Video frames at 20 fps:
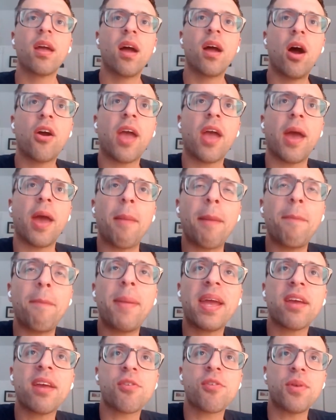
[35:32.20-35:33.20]
okay, my
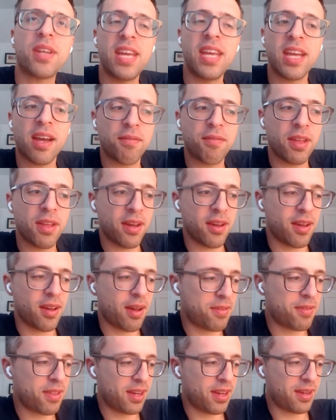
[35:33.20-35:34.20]
biggest critique of the
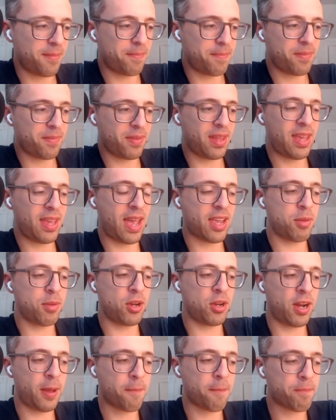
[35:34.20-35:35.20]
of the EA
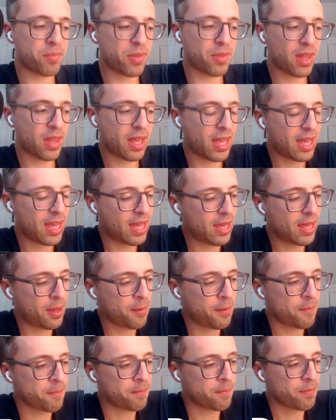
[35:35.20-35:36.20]
community.
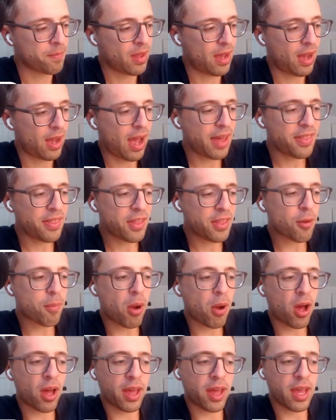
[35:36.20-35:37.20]
I think there are
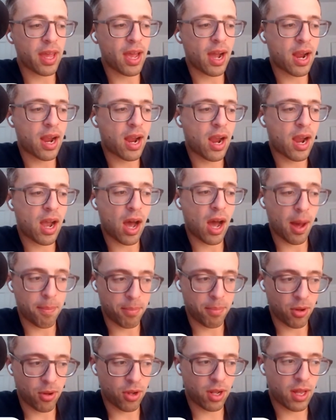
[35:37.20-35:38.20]
probably a
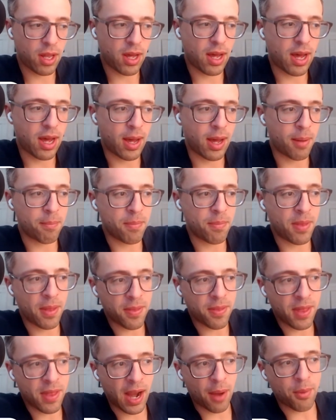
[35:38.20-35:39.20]
couple um,
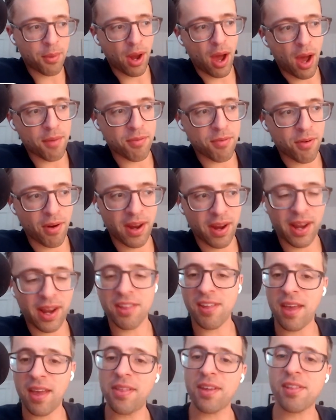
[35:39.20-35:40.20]
that, that I would offer. And I
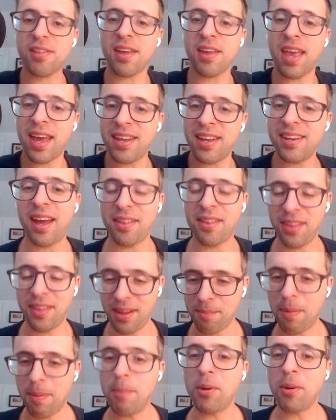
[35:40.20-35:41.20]
say this again, I
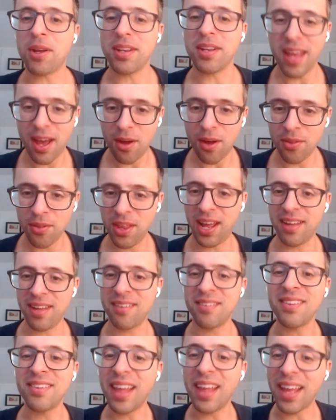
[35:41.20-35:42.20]
think people can tell that I
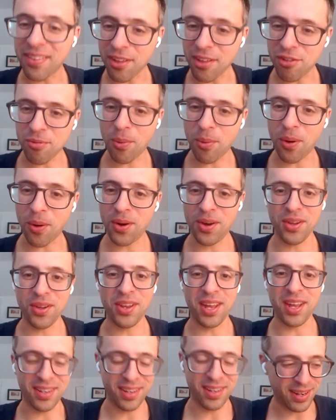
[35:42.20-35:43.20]
like this world
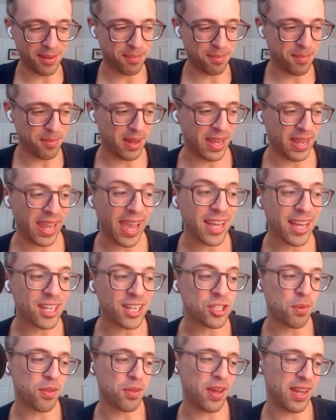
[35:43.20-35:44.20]
and, and, yeah. engaged
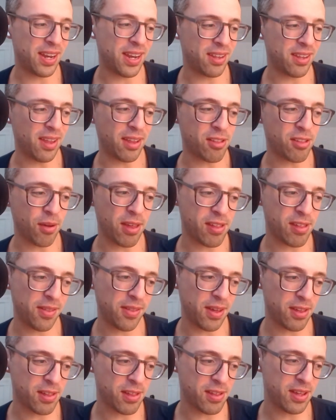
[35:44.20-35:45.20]
with it. And, and so I say
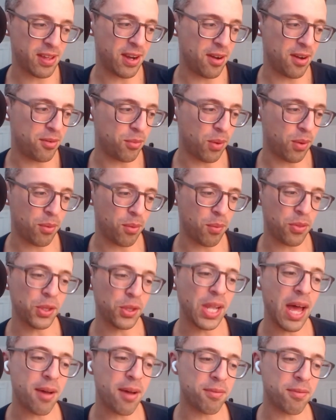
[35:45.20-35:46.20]
this, you know, with, with
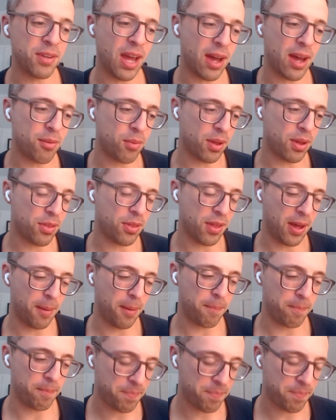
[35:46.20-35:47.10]
love, not with um,